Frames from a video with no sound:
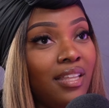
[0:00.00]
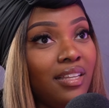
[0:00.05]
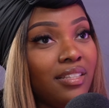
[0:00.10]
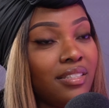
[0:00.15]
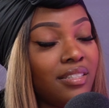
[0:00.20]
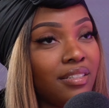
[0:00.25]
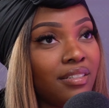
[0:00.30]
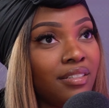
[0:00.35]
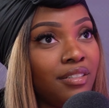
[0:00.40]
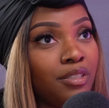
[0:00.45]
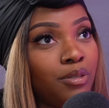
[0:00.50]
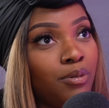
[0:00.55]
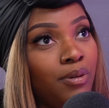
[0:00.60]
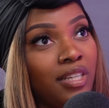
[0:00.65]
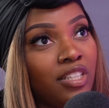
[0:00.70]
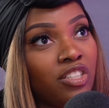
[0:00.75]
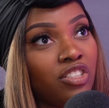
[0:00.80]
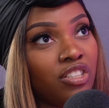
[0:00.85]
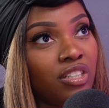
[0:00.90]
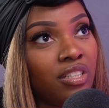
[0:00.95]
That's a good
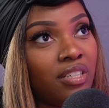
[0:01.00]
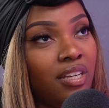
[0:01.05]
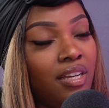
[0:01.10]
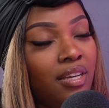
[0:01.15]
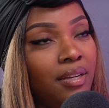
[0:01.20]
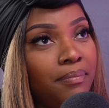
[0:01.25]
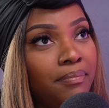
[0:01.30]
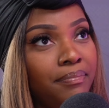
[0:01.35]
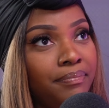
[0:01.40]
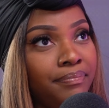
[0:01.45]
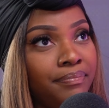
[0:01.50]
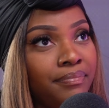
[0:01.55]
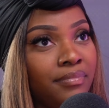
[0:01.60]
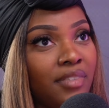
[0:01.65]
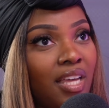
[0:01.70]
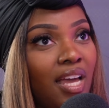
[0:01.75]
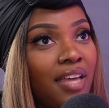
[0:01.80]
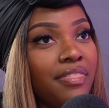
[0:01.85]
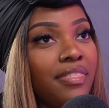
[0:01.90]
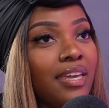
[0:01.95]
question.
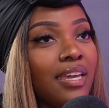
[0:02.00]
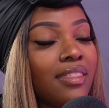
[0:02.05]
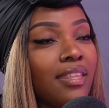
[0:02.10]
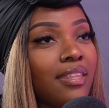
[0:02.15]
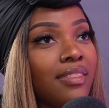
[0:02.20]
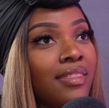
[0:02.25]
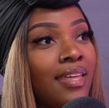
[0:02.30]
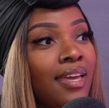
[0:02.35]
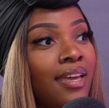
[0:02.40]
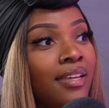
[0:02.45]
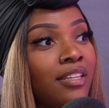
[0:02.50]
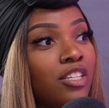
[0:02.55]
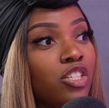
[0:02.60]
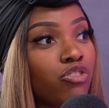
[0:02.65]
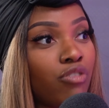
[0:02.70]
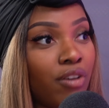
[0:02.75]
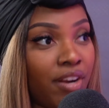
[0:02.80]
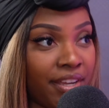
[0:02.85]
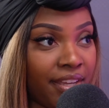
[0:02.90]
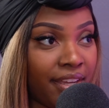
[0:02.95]
I think that they're
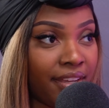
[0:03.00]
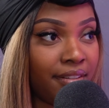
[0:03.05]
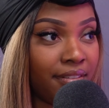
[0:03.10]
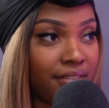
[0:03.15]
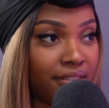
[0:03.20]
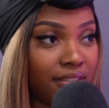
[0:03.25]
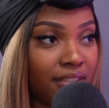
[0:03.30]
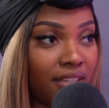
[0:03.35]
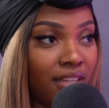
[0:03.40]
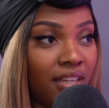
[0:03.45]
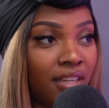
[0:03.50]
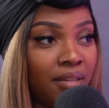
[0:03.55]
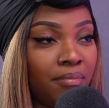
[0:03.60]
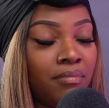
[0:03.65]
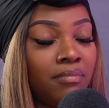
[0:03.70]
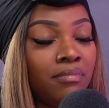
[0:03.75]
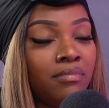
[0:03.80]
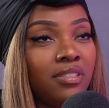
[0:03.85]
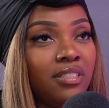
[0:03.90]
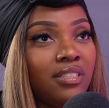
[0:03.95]
trying,
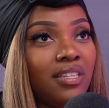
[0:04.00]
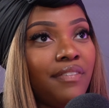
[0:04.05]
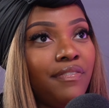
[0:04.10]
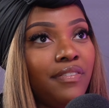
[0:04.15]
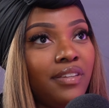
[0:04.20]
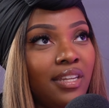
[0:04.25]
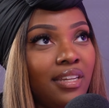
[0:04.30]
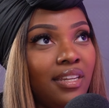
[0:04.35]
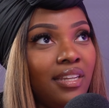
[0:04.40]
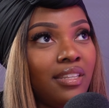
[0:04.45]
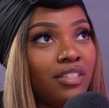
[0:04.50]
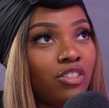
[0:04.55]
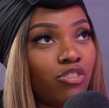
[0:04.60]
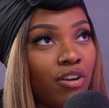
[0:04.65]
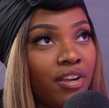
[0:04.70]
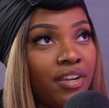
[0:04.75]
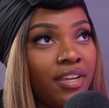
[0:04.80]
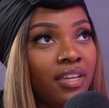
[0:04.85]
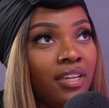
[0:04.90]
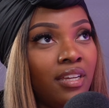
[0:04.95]
definitely
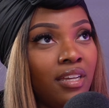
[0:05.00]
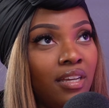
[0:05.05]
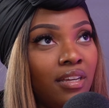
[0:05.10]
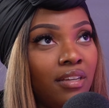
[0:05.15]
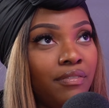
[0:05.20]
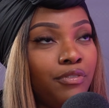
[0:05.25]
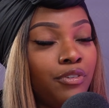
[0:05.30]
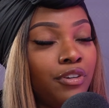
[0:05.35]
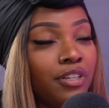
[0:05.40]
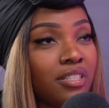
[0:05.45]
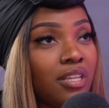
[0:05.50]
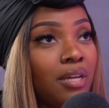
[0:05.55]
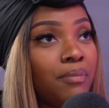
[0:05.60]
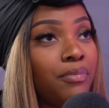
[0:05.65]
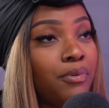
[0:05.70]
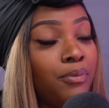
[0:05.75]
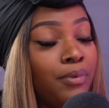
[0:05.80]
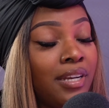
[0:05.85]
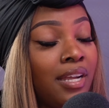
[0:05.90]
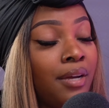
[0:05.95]
trying. For
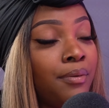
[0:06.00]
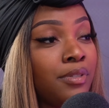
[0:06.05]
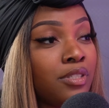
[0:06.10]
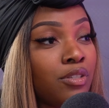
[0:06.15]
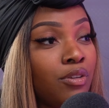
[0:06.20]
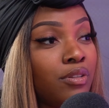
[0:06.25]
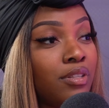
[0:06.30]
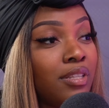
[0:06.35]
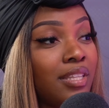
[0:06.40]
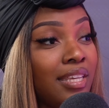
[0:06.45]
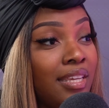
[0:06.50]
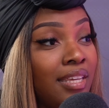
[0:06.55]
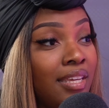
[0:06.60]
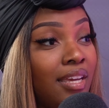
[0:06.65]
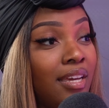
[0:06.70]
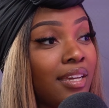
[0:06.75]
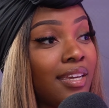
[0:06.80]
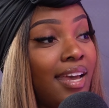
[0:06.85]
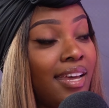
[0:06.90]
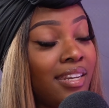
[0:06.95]
example, when I was on
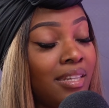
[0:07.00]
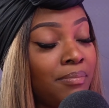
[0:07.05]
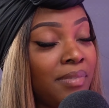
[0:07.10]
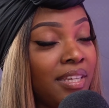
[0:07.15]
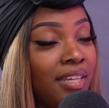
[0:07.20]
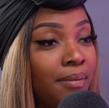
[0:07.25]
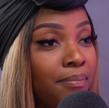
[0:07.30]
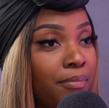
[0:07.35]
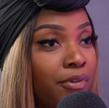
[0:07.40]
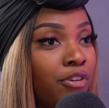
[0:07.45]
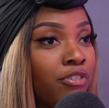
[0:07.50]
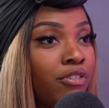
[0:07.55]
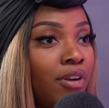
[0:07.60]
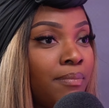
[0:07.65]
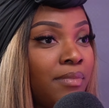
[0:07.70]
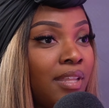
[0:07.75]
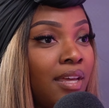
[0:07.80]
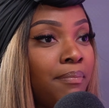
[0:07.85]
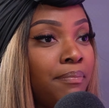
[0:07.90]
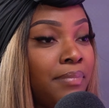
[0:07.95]
the academy
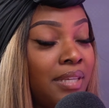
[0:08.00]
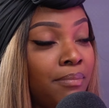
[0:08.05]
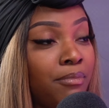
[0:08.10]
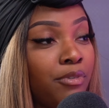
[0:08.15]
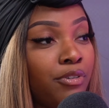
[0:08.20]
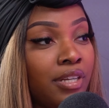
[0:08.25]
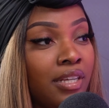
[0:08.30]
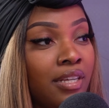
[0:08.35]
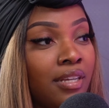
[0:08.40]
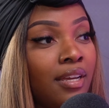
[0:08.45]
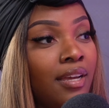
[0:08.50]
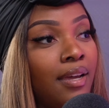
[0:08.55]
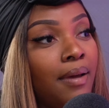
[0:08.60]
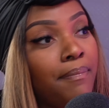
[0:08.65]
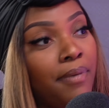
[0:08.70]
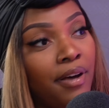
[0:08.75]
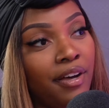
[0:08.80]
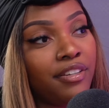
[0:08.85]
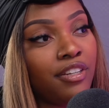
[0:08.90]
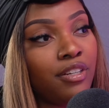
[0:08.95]
program that Beamery
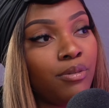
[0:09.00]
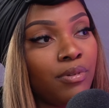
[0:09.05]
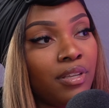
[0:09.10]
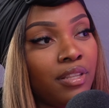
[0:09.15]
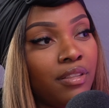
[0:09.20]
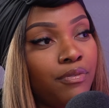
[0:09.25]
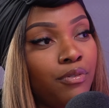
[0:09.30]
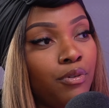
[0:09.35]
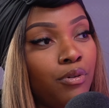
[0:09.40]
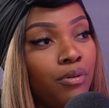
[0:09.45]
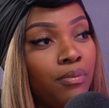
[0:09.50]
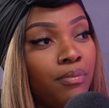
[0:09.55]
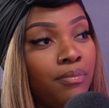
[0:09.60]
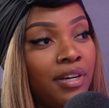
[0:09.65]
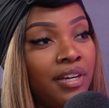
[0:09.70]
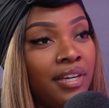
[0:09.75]
partnered with for